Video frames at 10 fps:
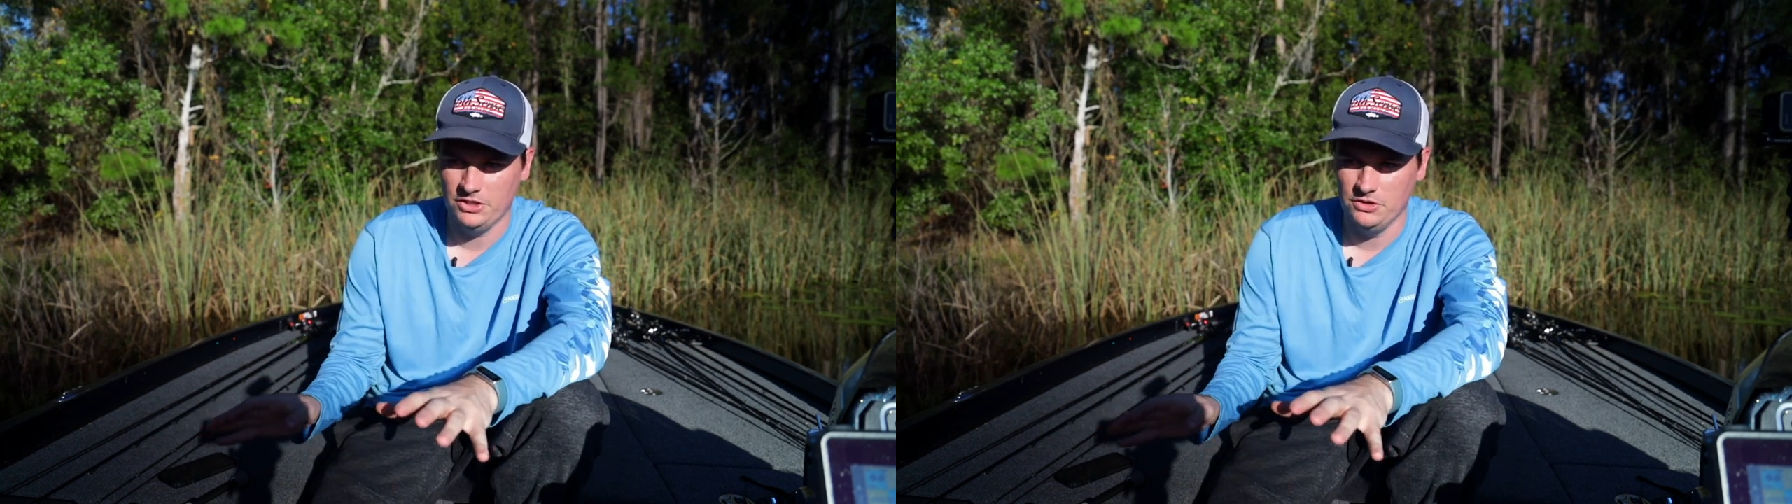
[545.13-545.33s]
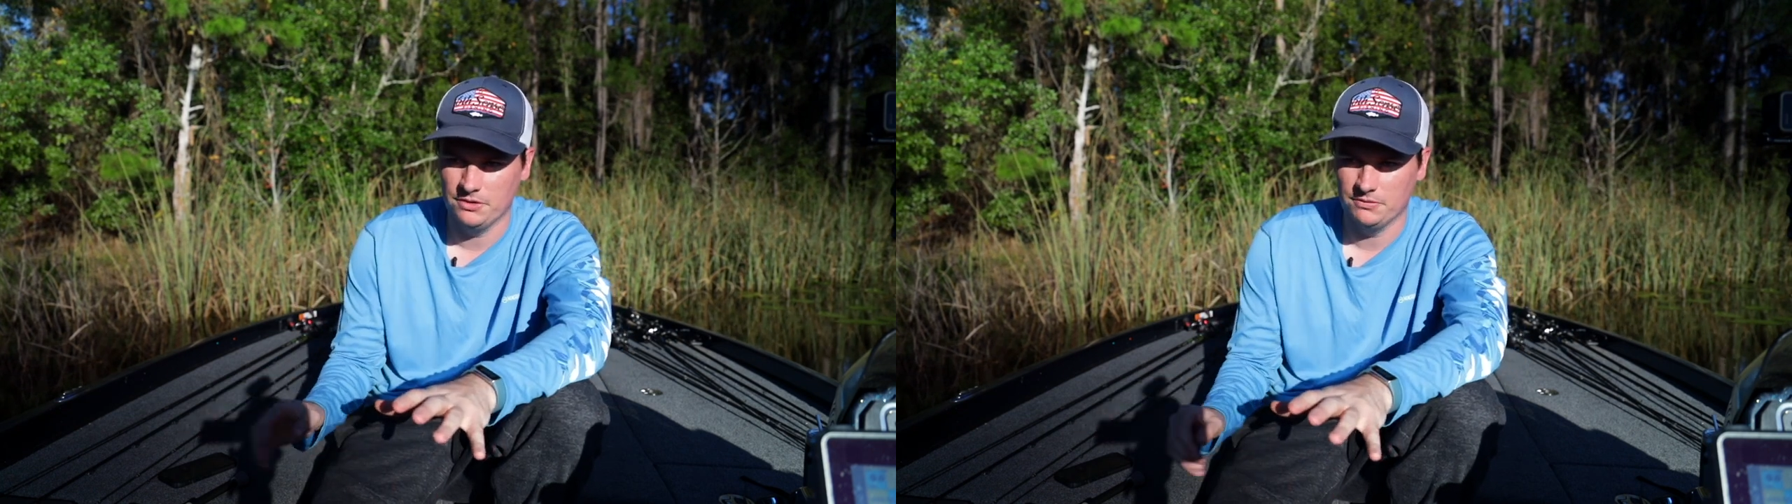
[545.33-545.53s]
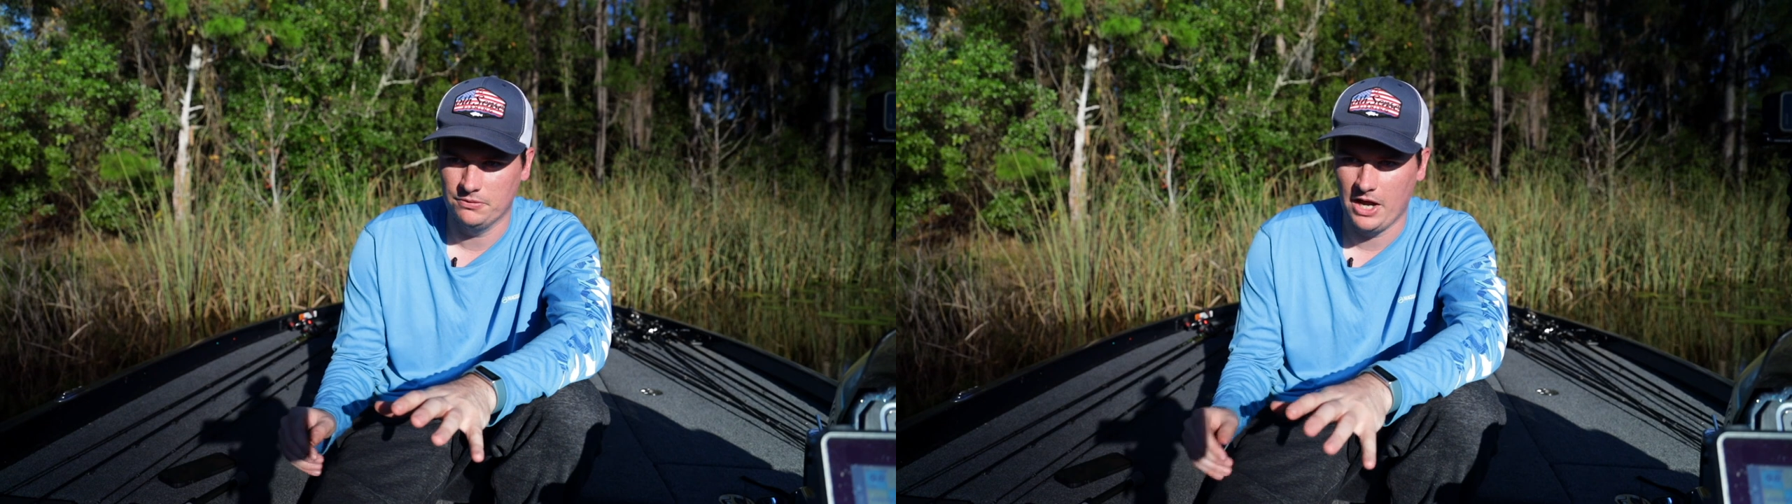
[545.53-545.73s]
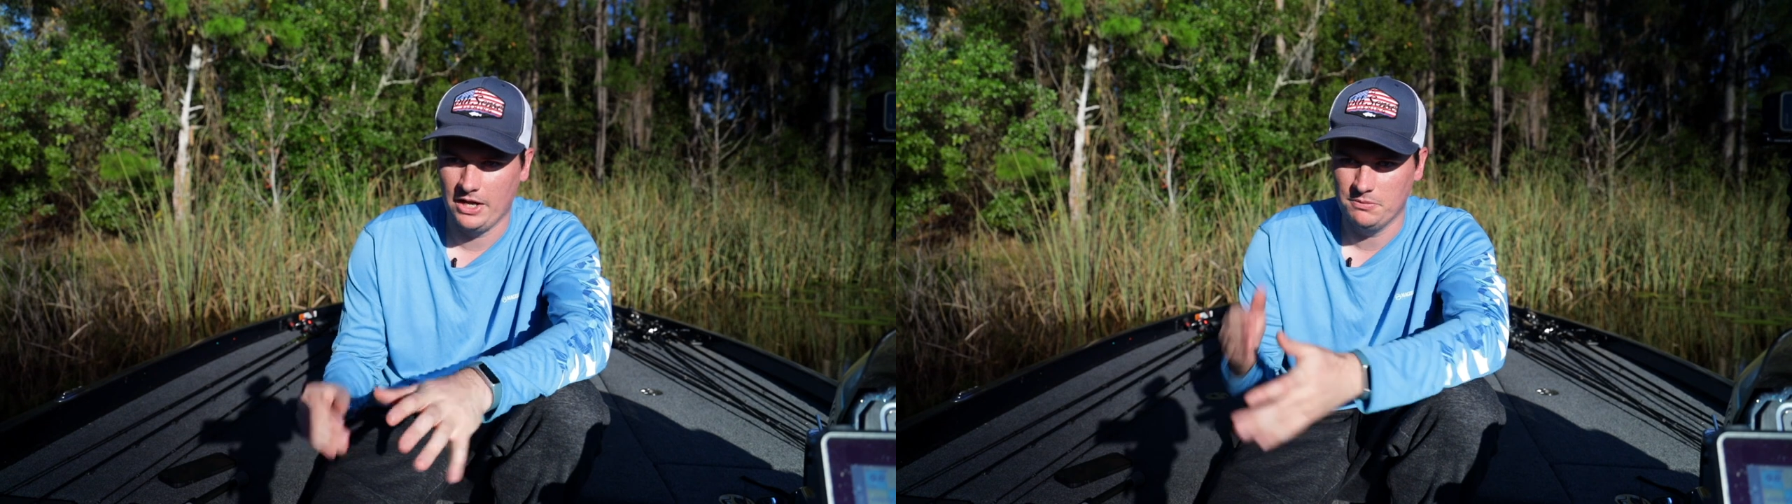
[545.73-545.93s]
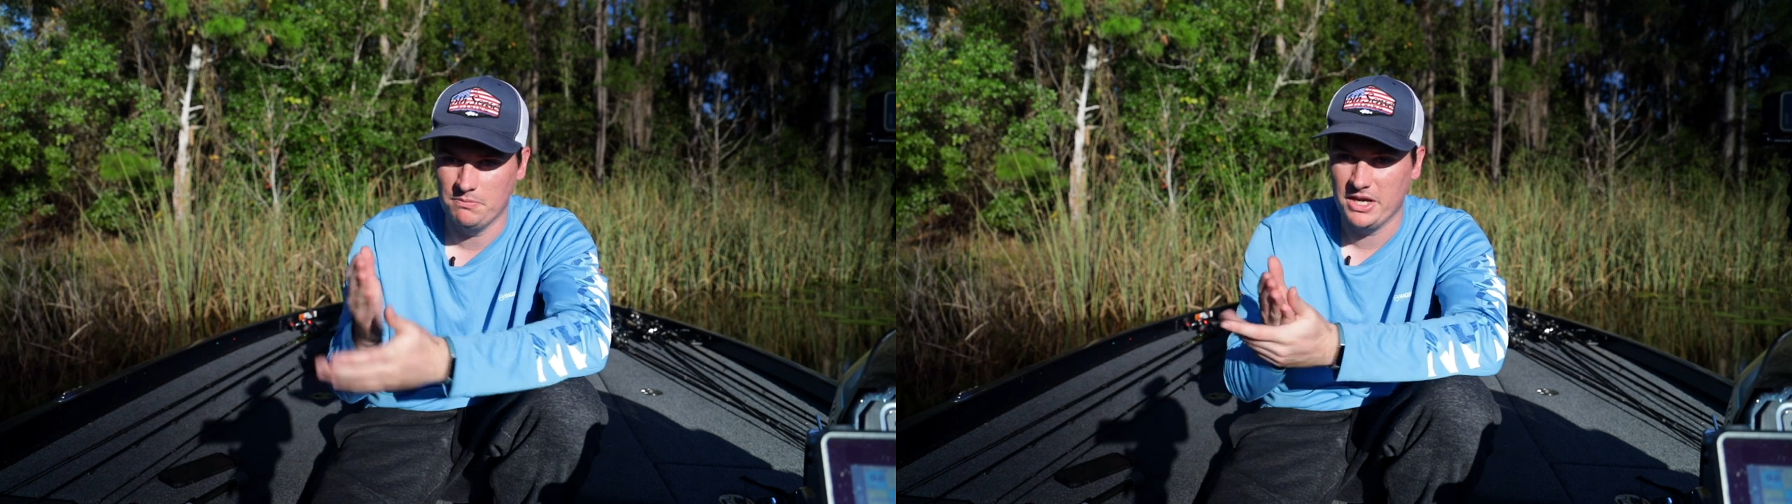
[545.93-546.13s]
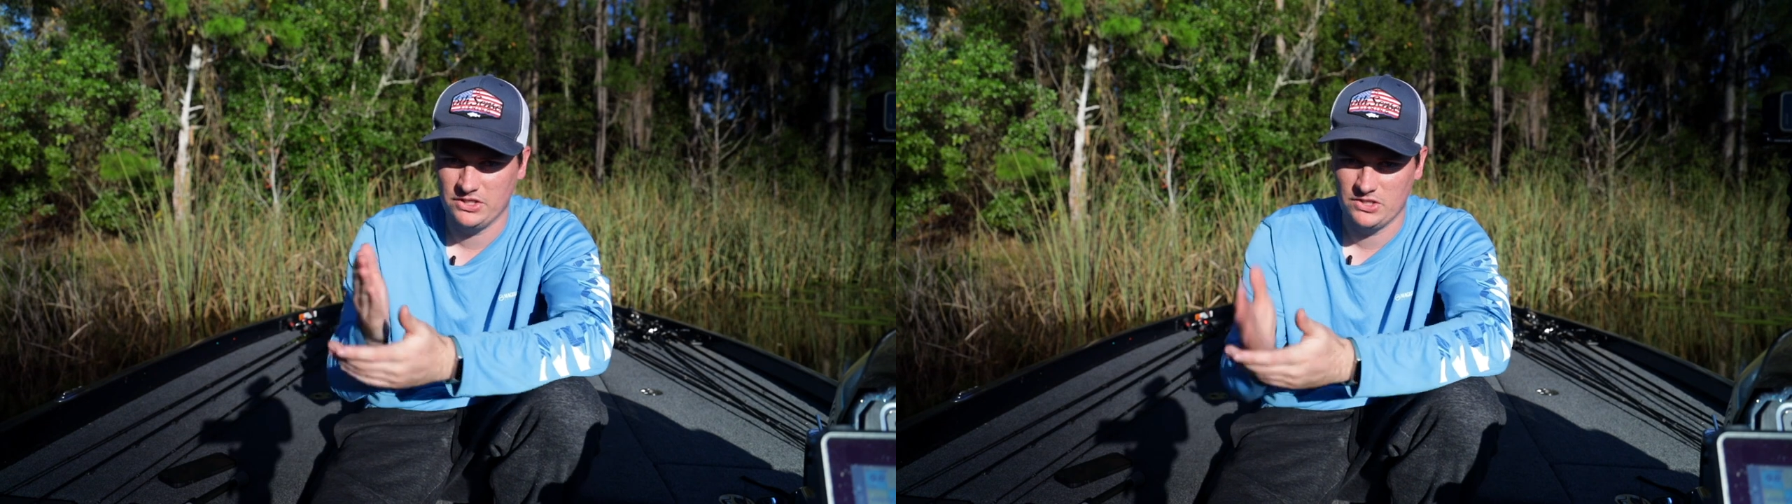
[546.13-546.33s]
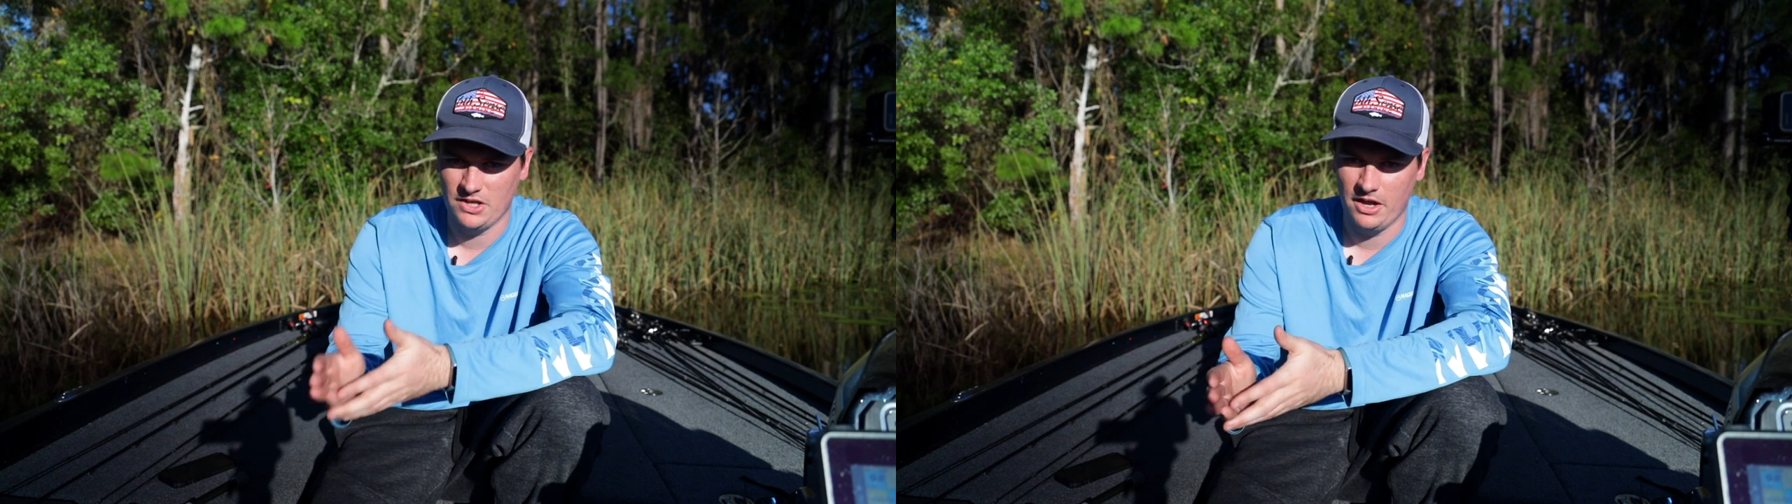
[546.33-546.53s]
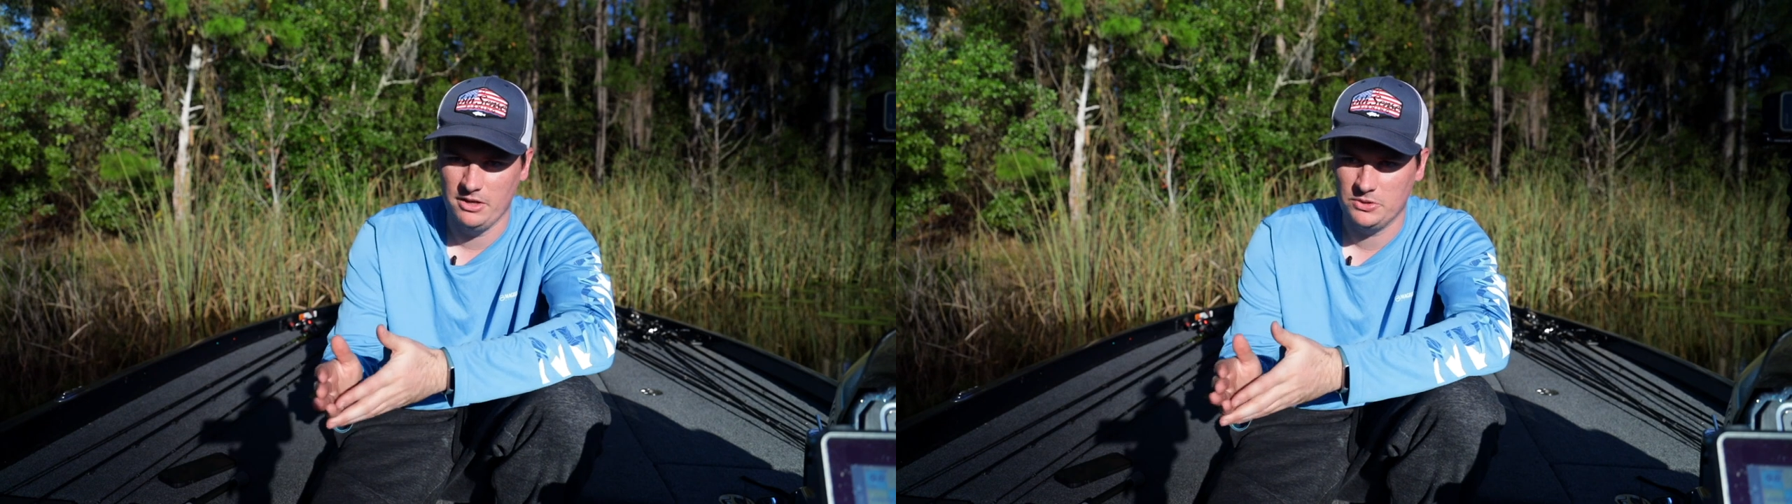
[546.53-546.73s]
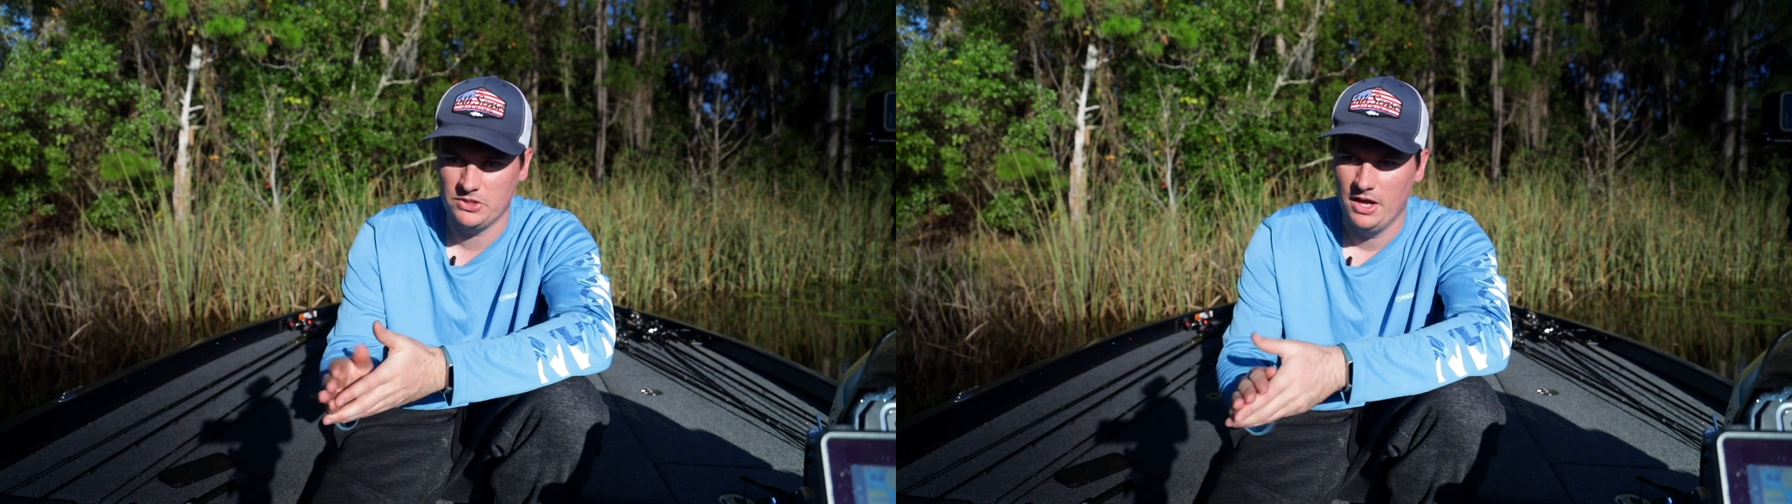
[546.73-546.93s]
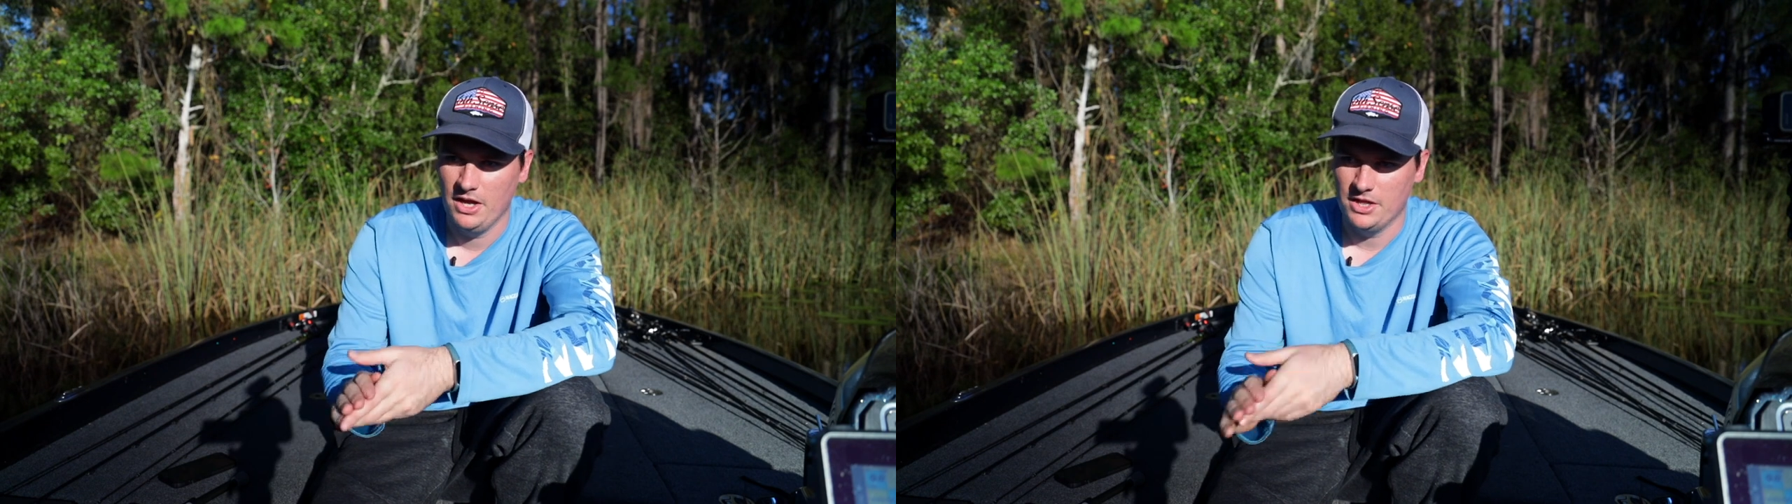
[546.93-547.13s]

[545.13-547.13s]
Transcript: that you can find, mixed types,